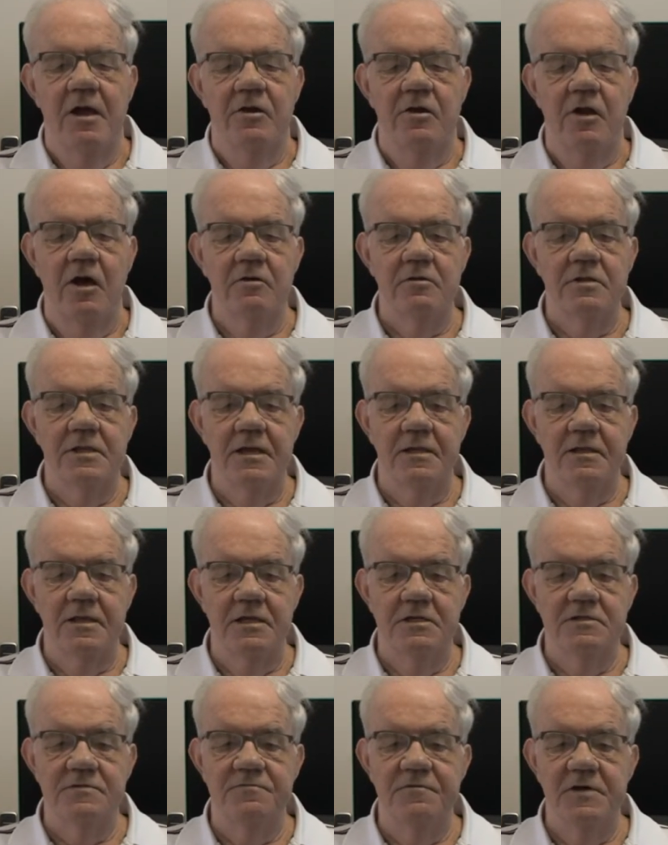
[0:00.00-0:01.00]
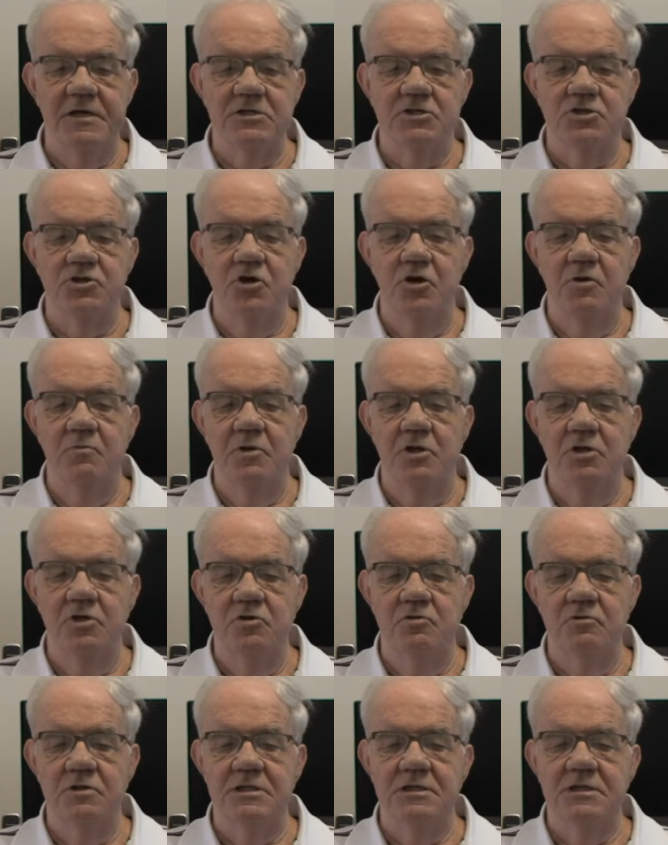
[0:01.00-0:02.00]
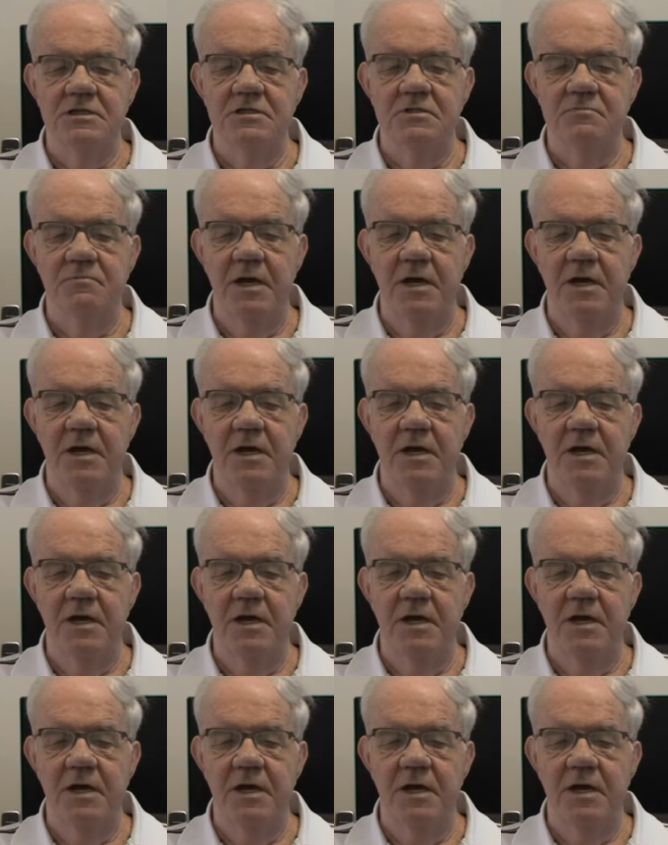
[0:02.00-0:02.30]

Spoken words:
Note that these fixed term annuities